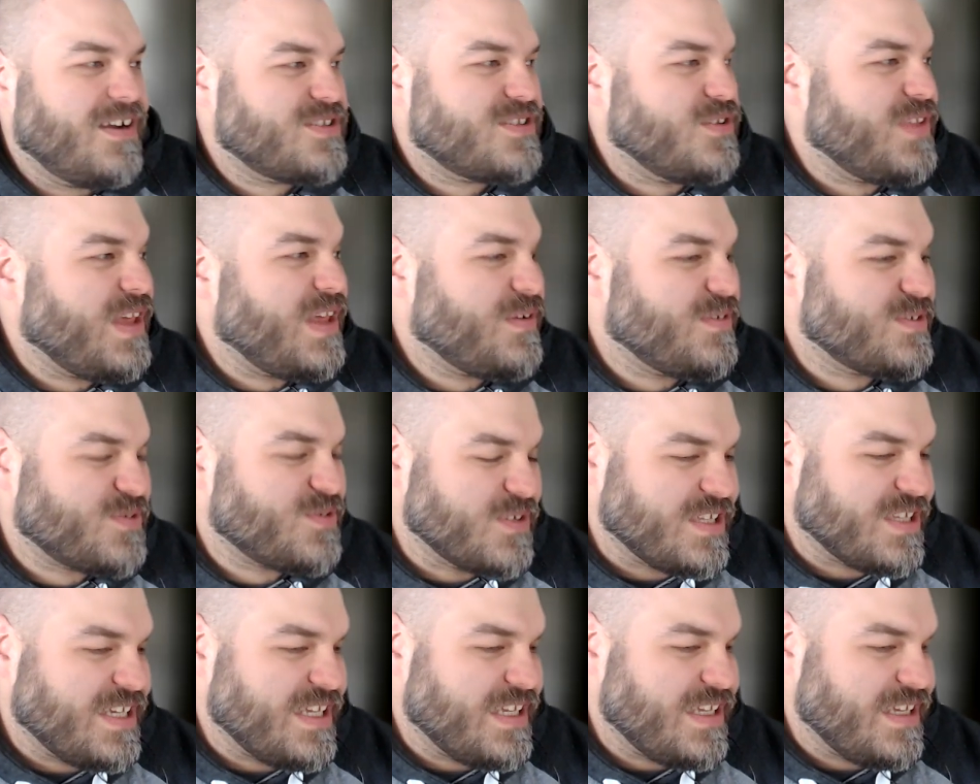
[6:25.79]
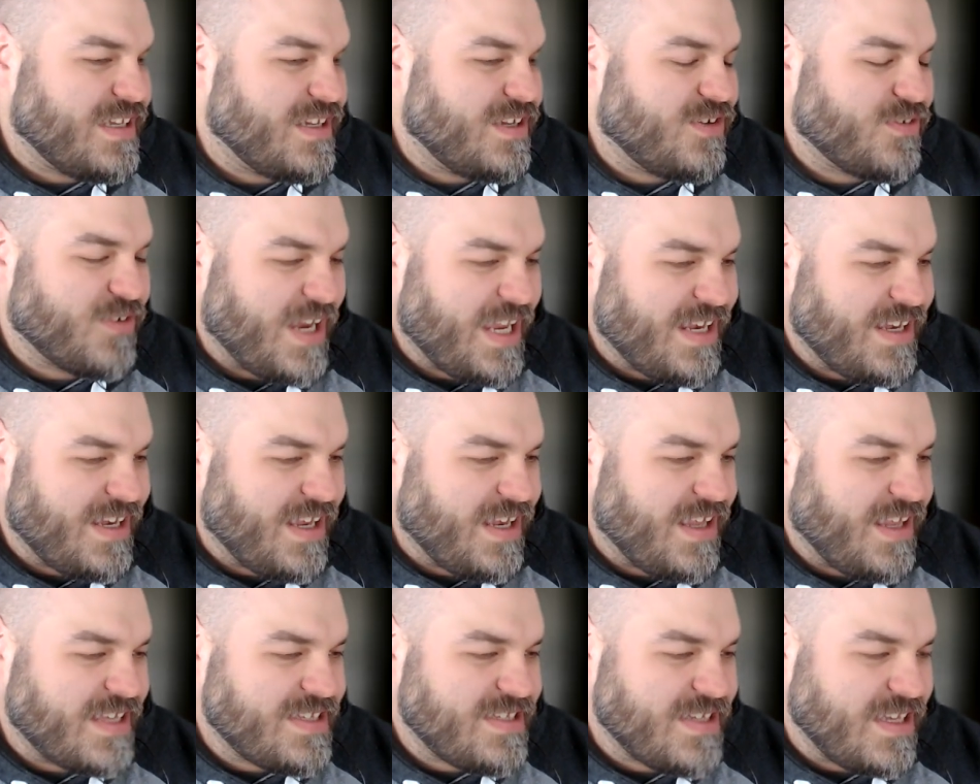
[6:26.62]
So that was really great.
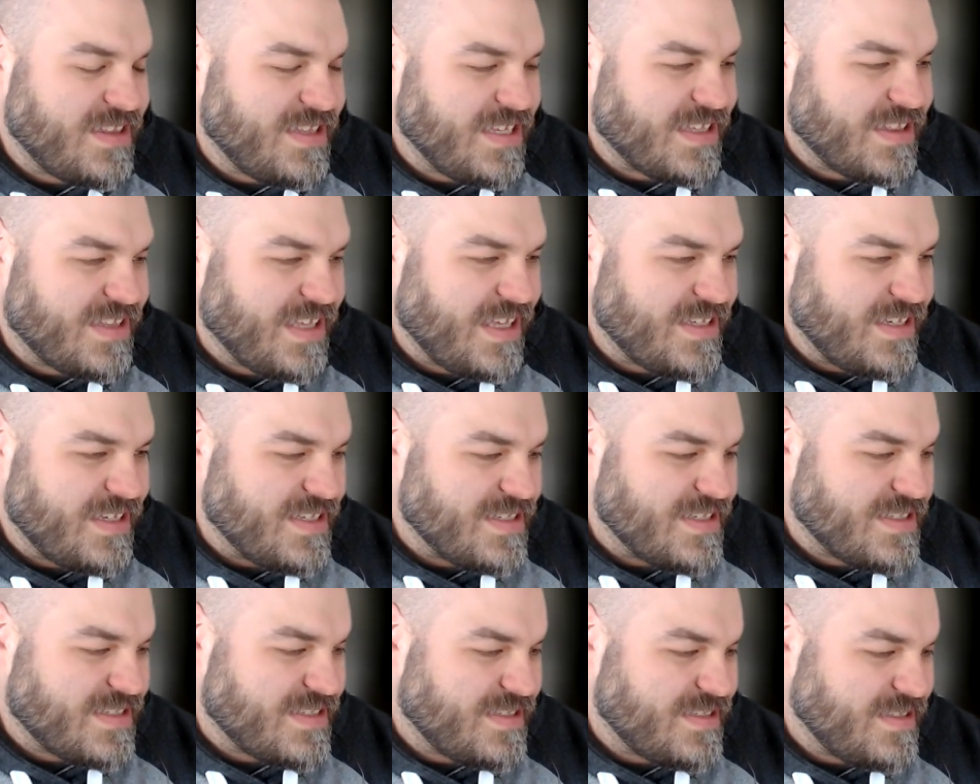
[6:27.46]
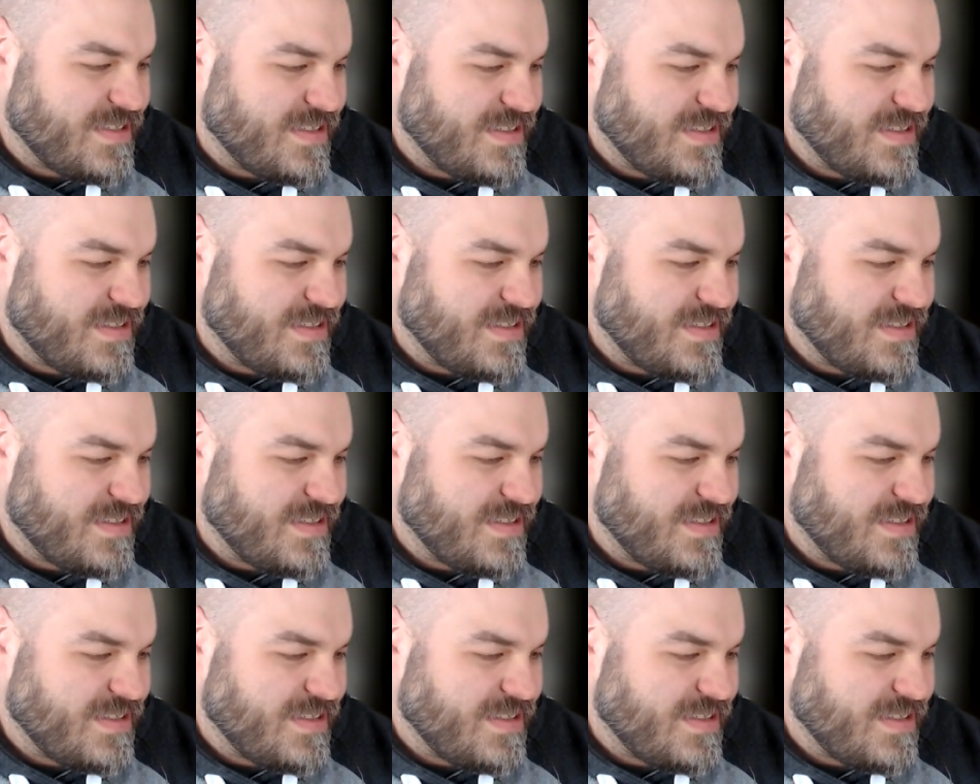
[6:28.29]
And that's, I think that is,